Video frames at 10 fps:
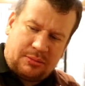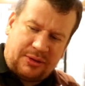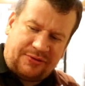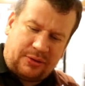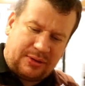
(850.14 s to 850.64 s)

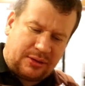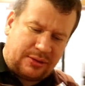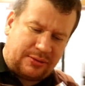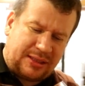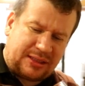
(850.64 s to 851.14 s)
before we've got
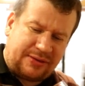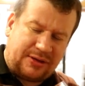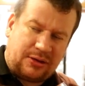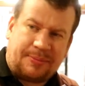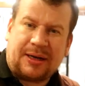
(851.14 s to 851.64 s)
the rest of
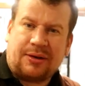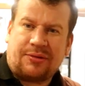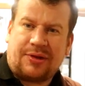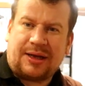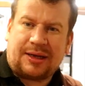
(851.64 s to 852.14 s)
it up I don't
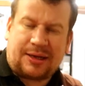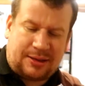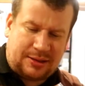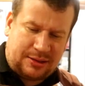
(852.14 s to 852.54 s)
think.